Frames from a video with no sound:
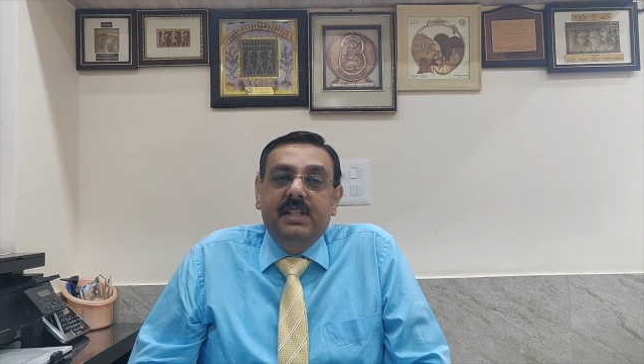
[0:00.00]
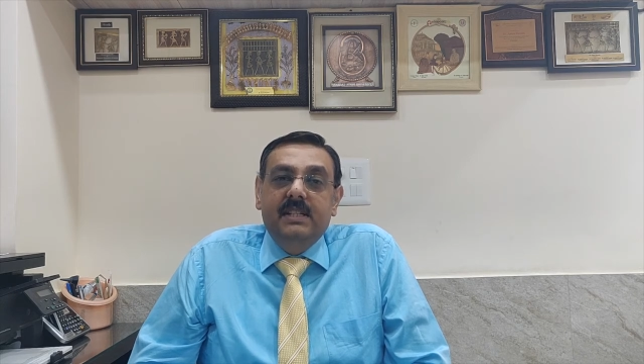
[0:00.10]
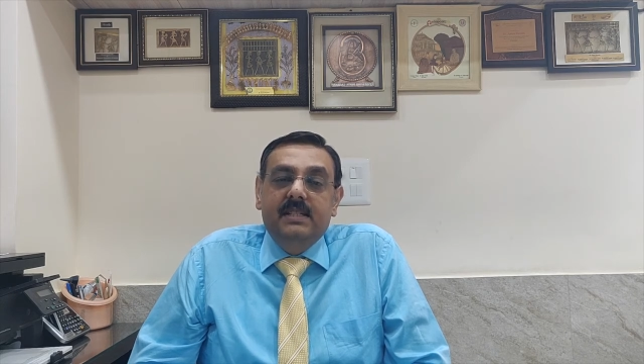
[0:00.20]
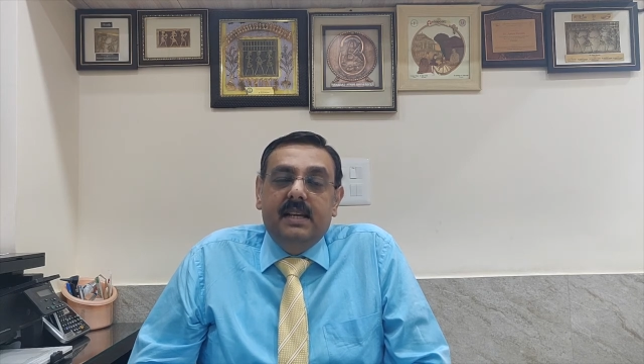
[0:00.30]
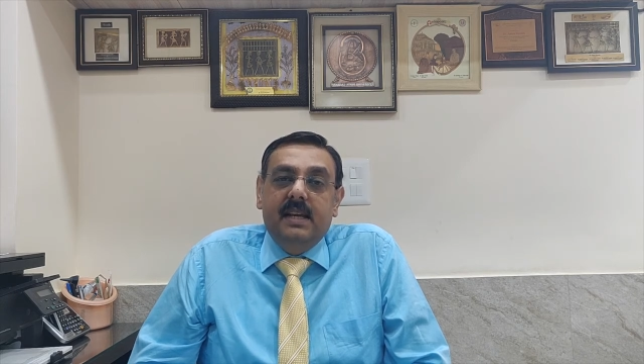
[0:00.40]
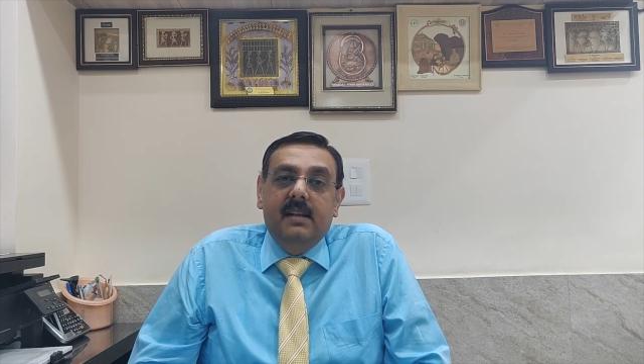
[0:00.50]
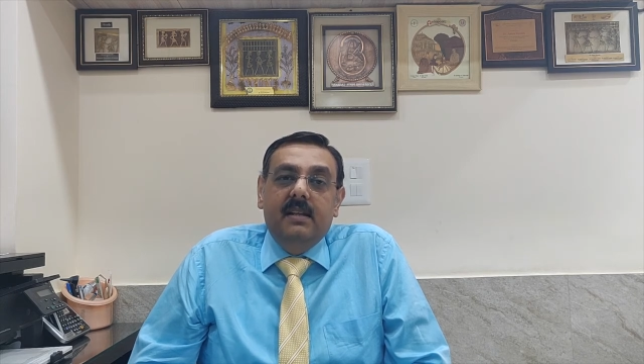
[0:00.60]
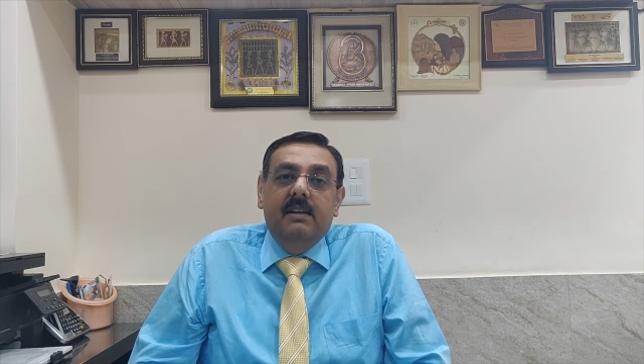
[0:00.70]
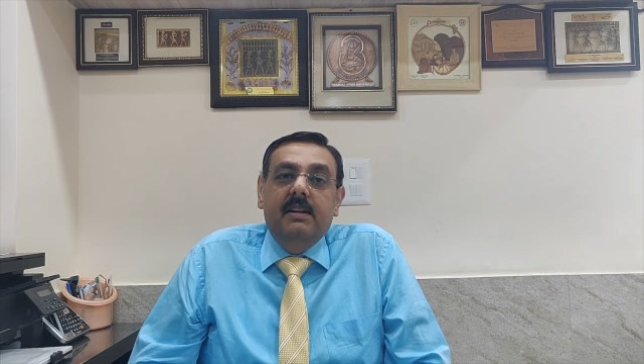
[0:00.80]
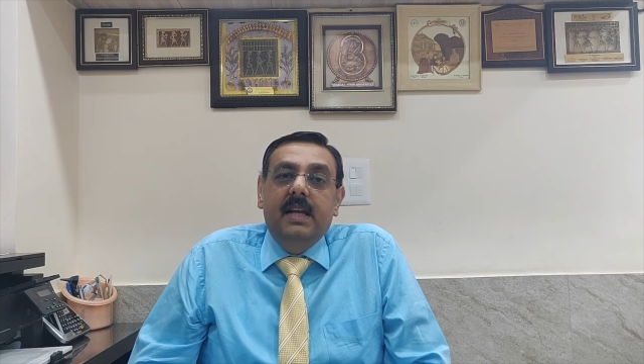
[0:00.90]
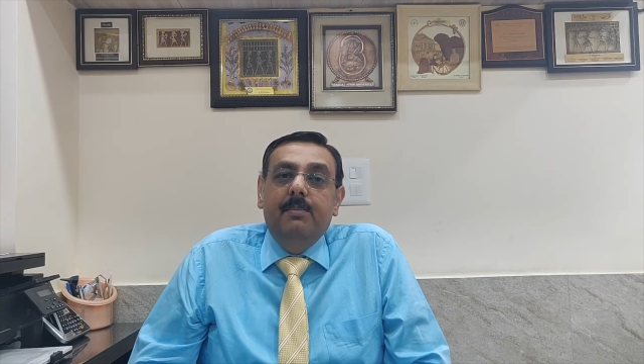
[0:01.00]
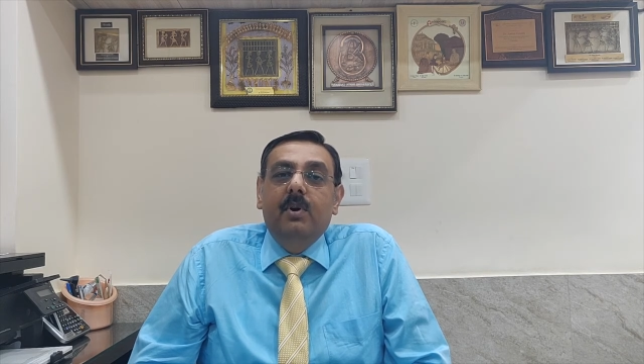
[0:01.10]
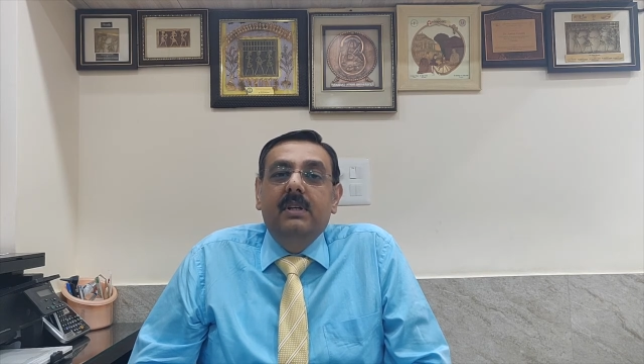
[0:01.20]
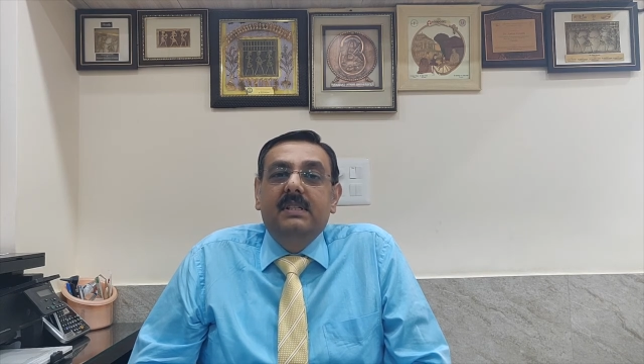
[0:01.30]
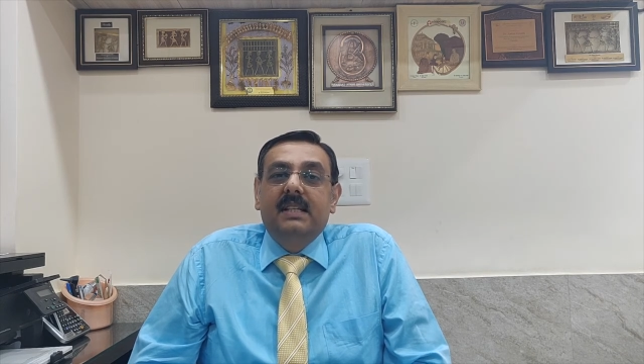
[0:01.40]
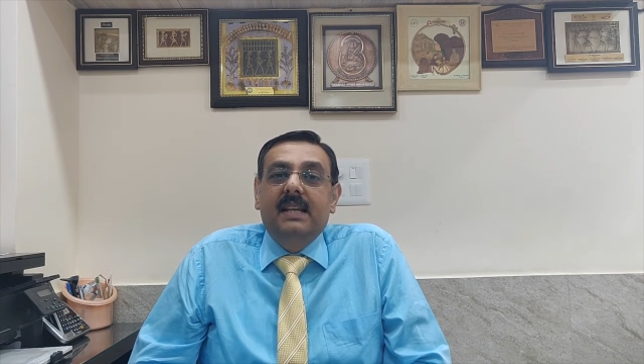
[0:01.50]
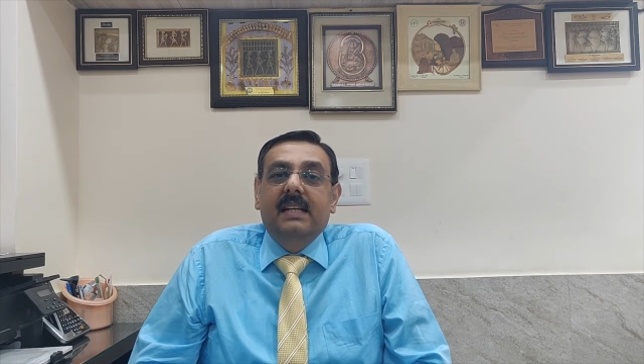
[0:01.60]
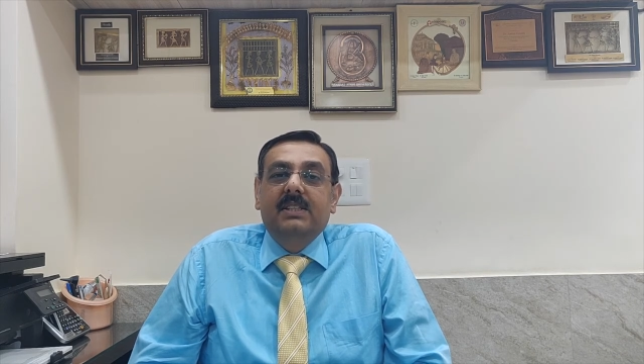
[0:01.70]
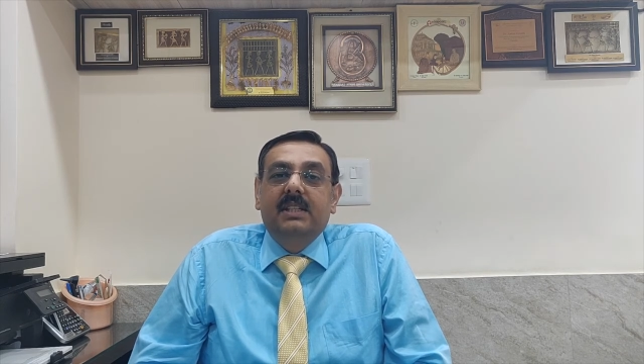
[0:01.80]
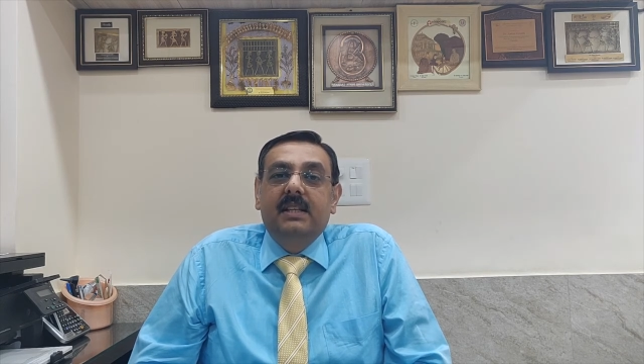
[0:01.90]
skin, they keep on
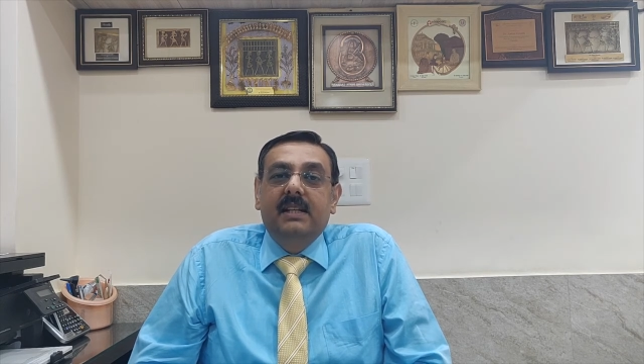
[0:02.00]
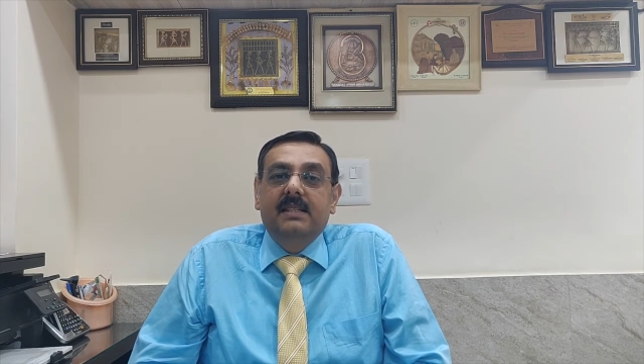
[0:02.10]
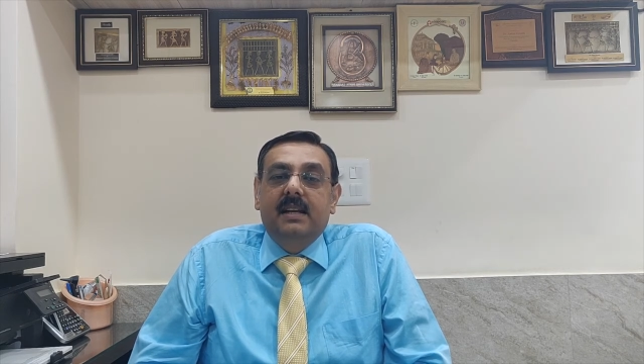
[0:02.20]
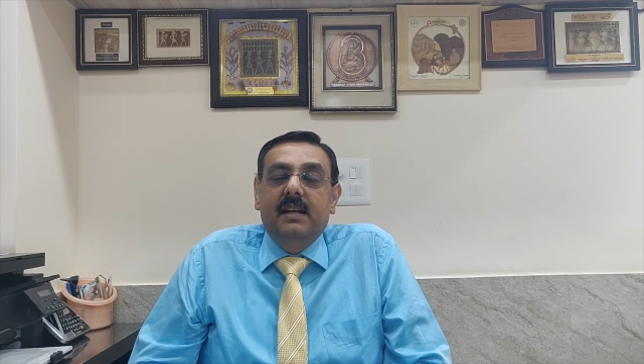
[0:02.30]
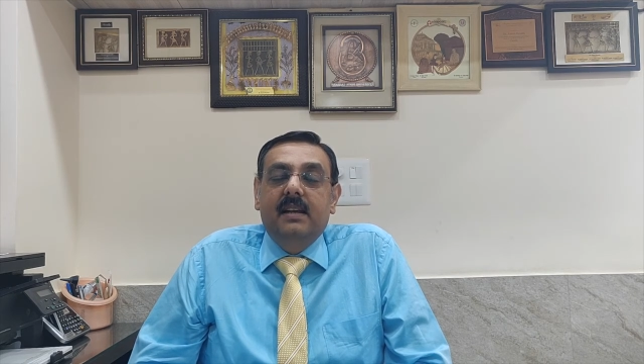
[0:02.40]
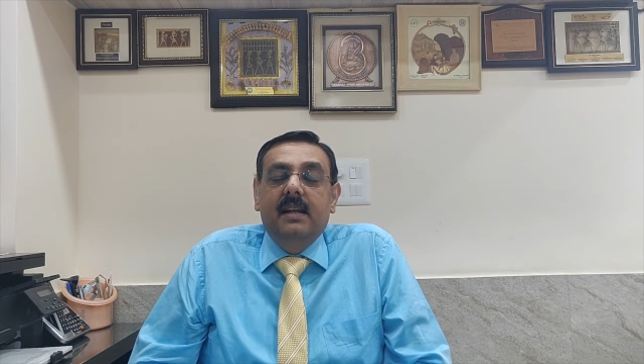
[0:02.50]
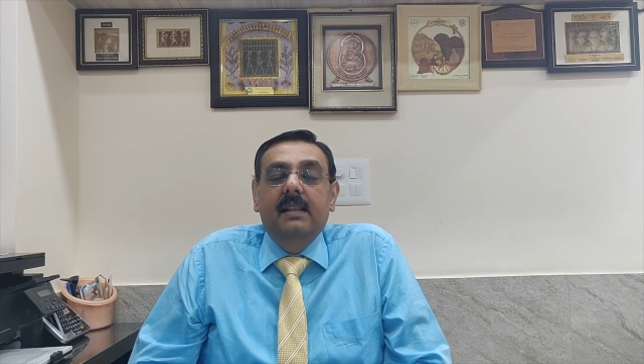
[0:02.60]
scratching their skin,